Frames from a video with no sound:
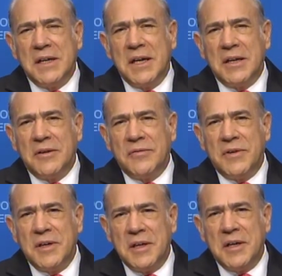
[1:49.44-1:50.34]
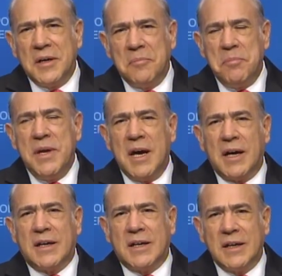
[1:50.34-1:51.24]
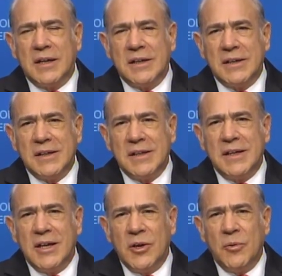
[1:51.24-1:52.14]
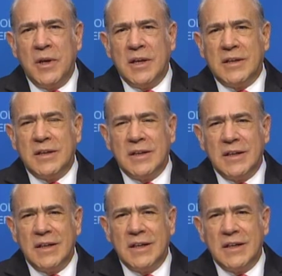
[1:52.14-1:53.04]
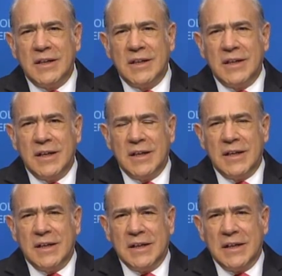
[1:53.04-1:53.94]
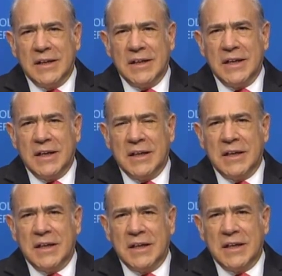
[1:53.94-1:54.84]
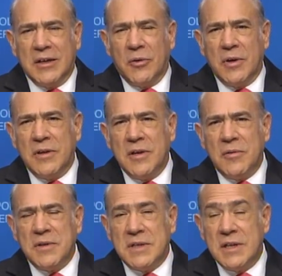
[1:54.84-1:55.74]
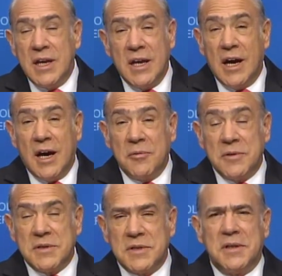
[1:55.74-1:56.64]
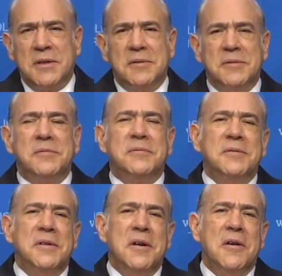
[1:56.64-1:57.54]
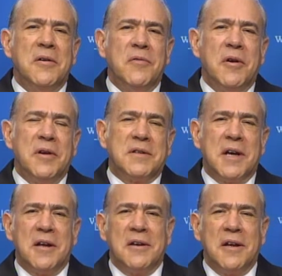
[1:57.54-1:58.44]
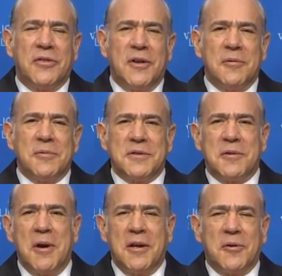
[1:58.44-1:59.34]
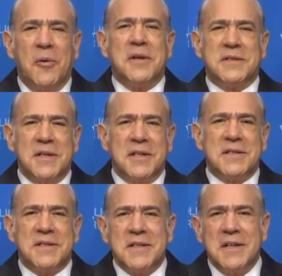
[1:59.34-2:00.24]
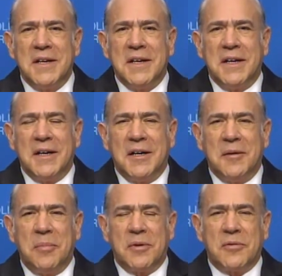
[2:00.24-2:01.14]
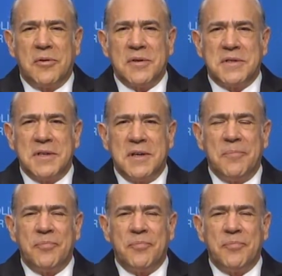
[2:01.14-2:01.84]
head of the BIAC unit in the OECD, I was very excited, and I thought it was a great coincidence. But of course,